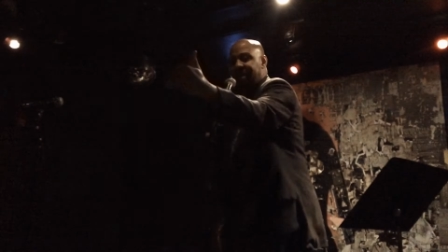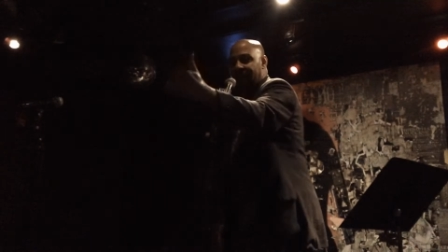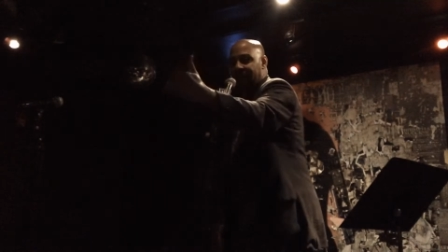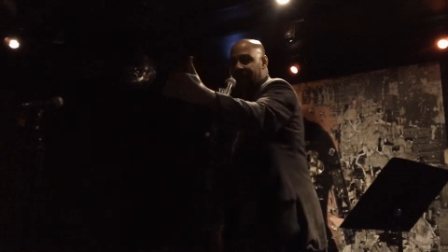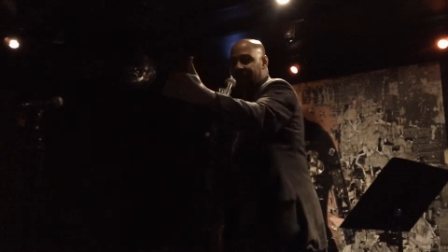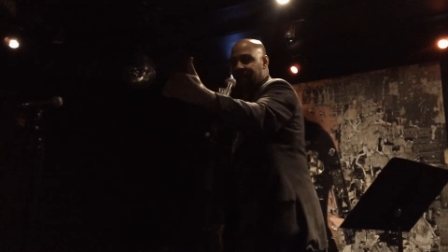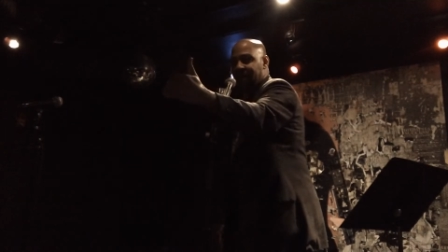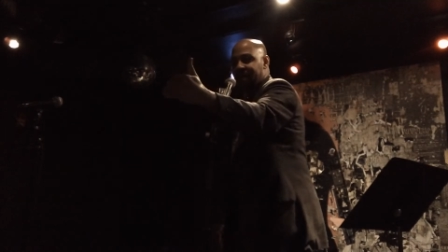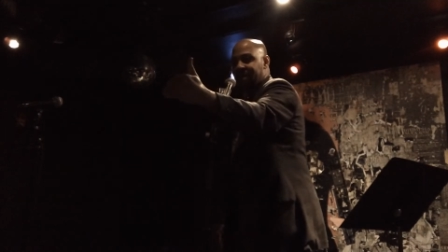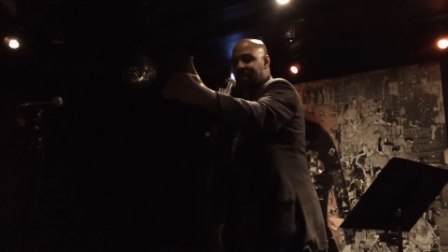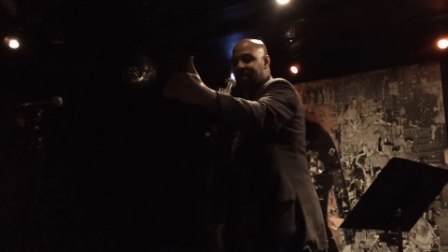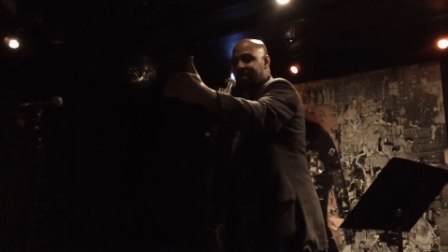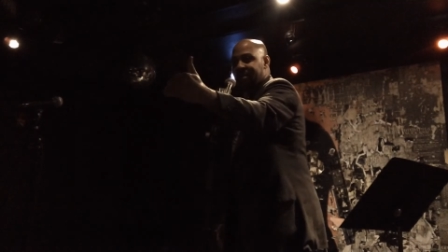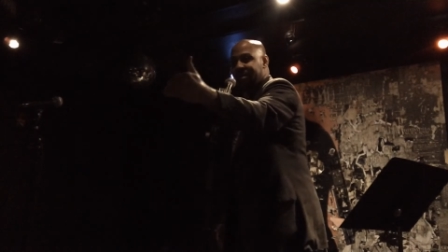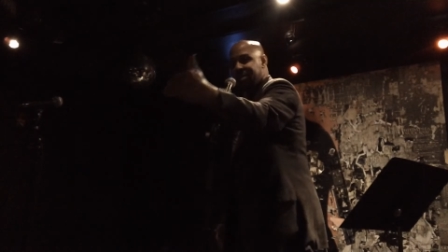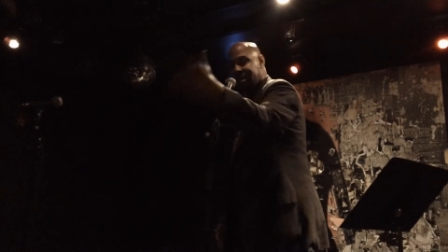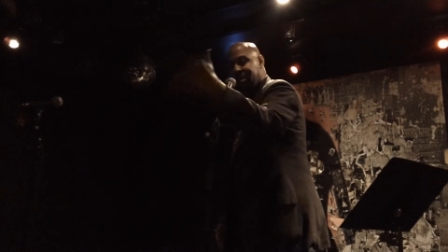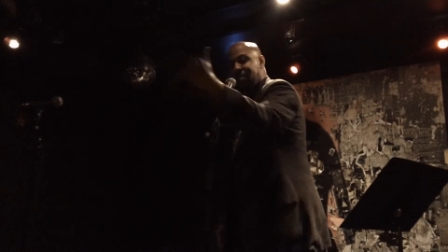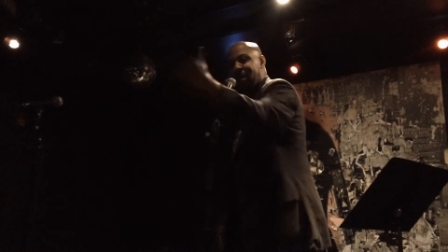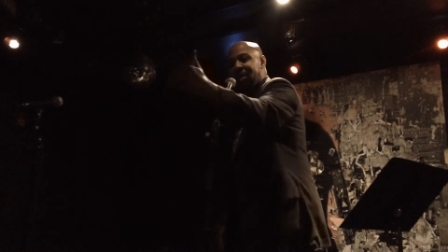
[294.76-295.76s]
that.
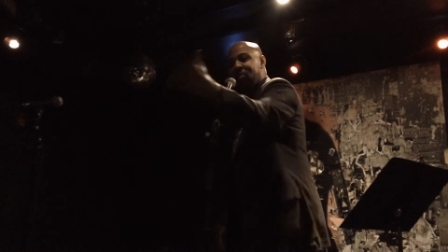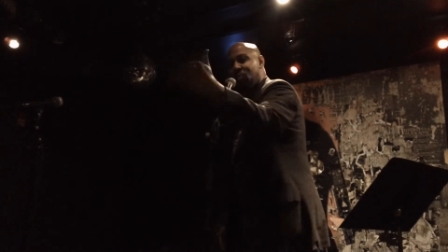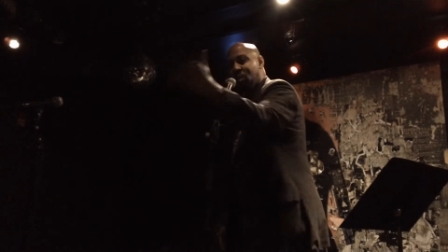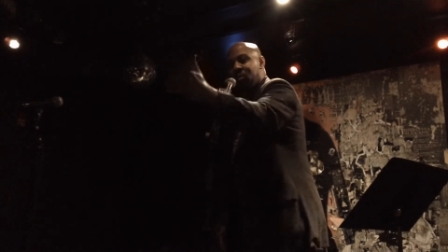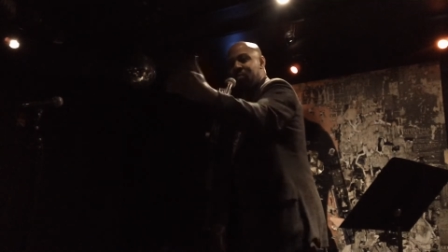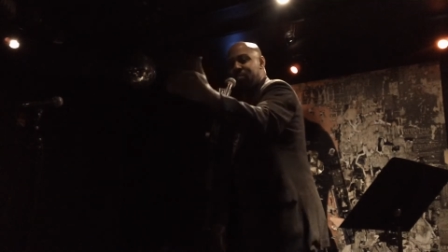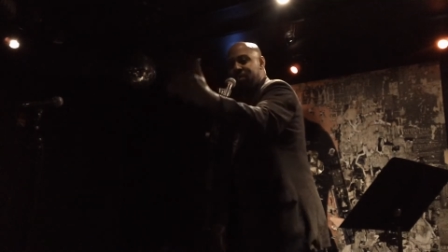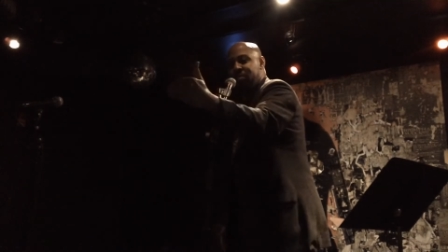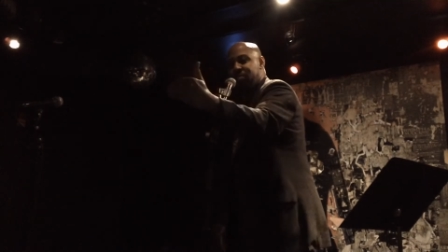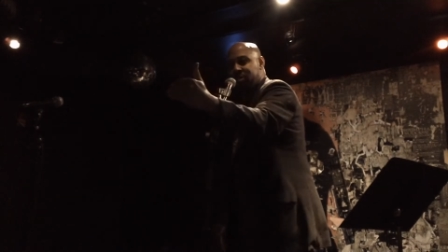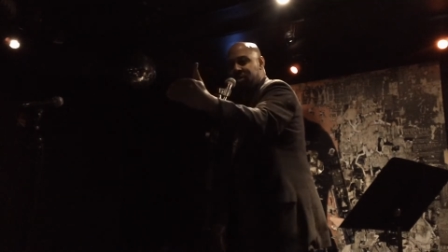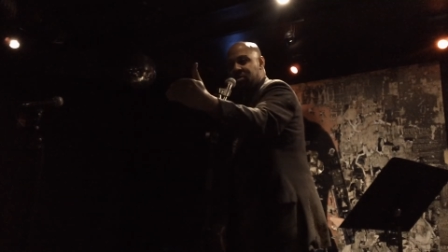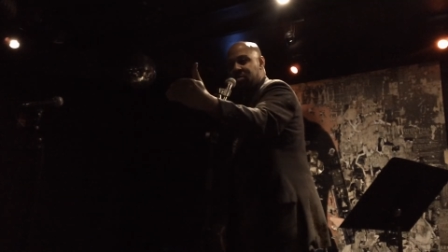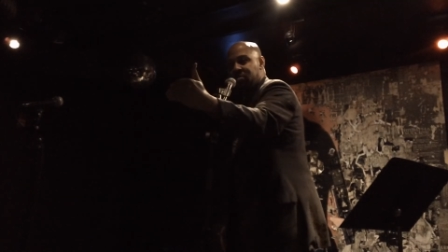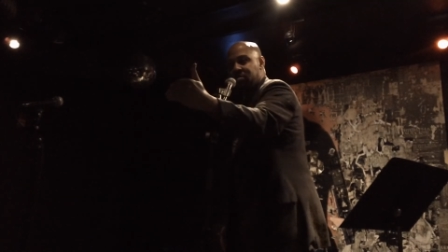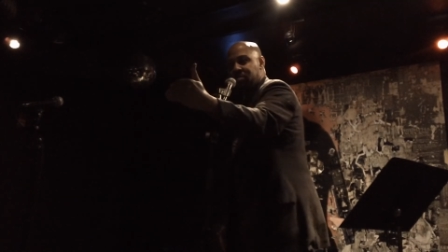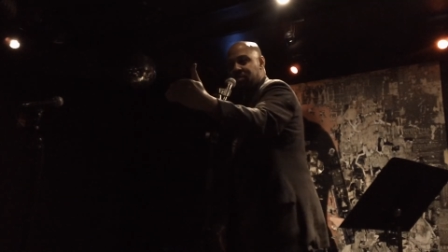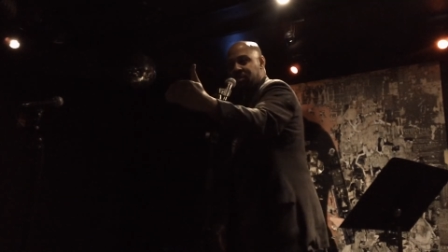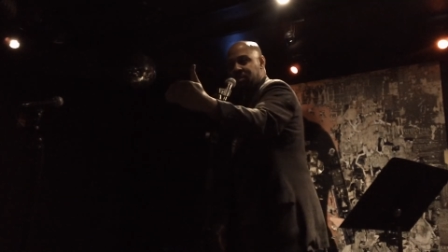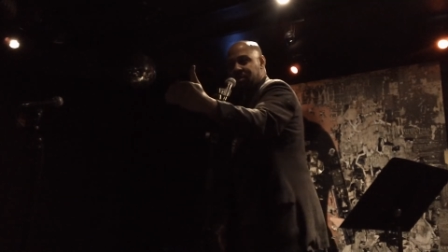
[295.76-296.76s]
This somebody wanna be with
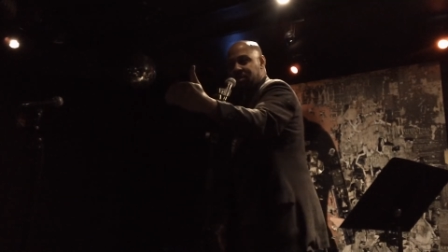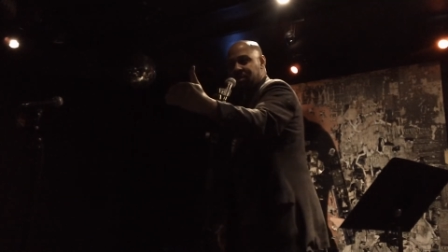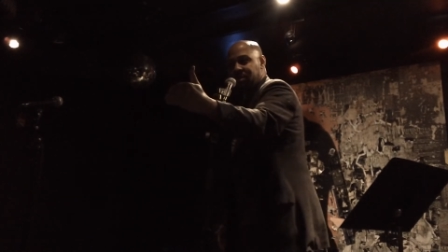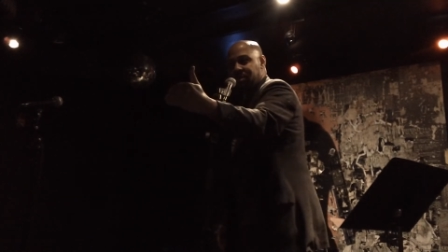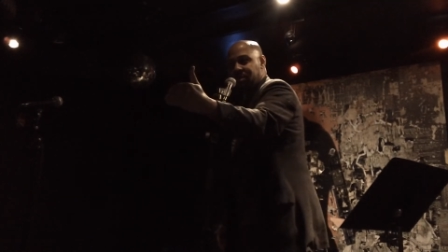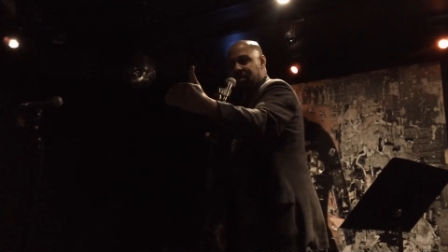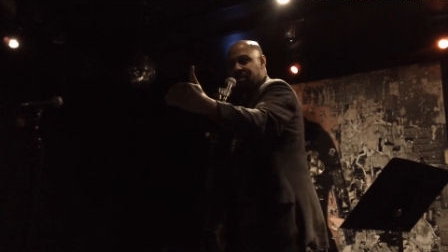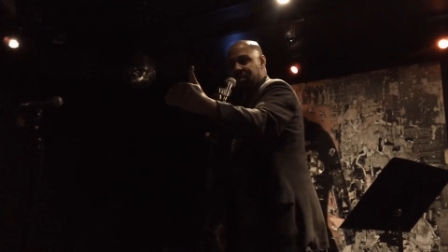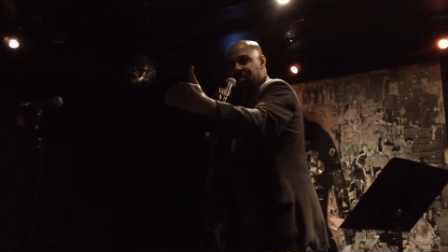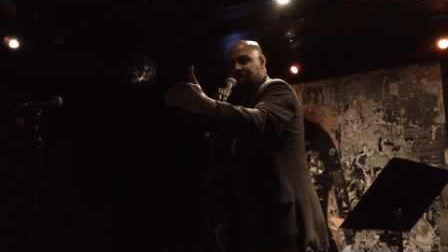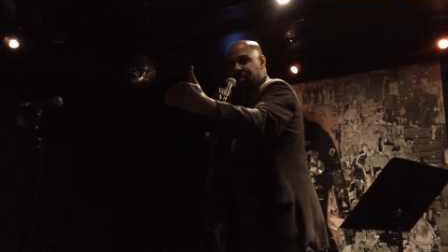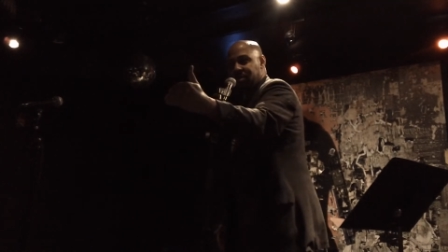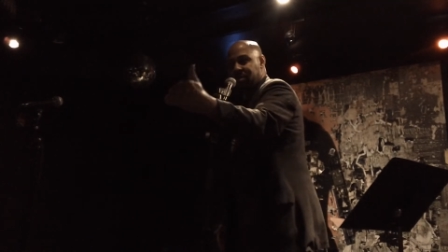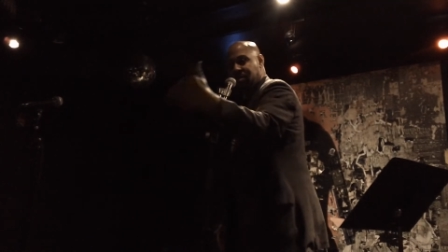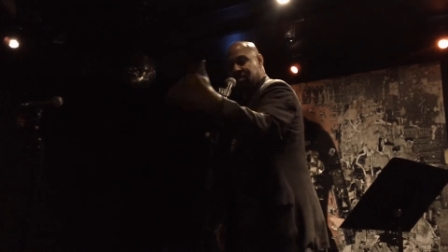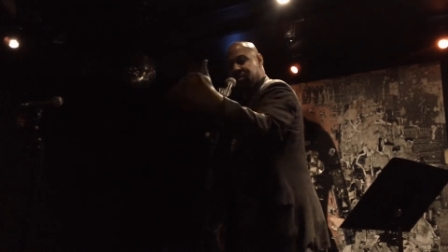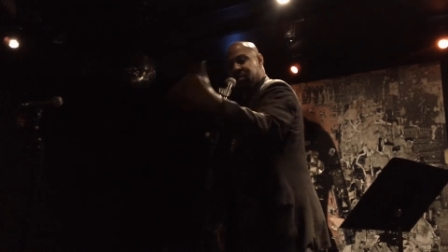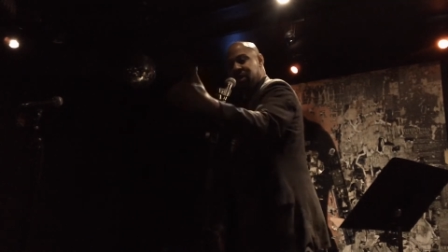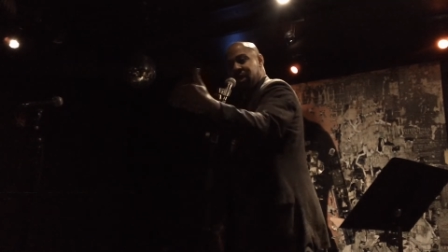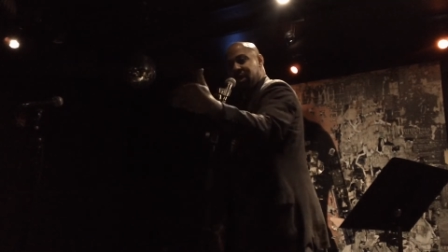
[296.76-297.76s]
you. You know
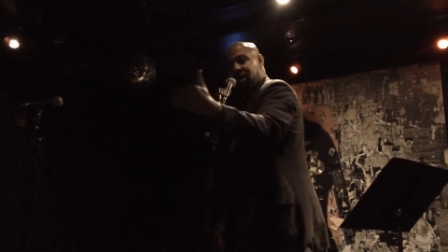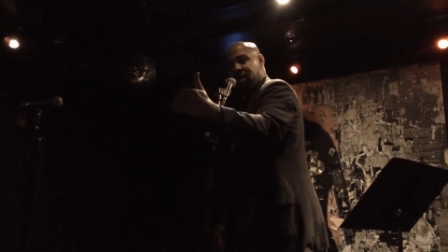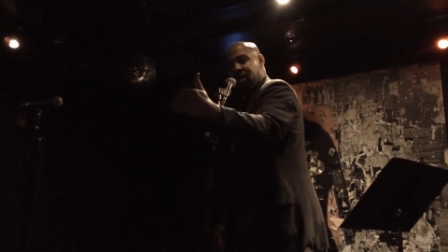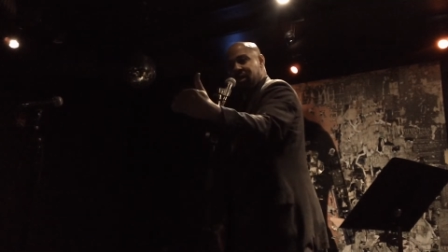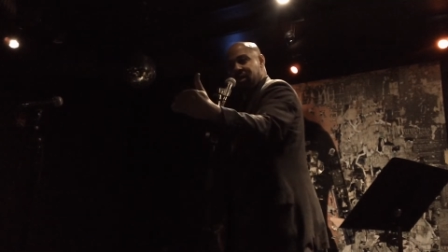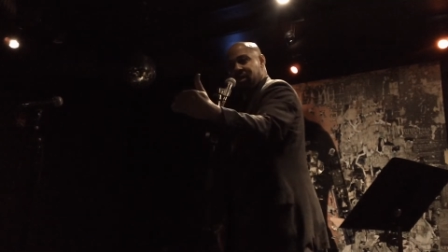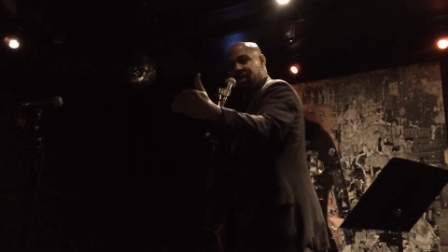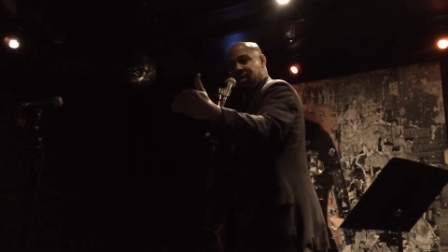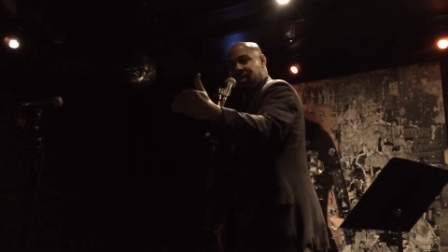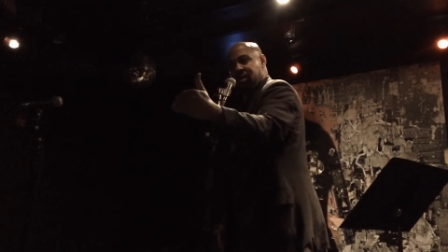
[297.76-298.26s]
what I'm saying?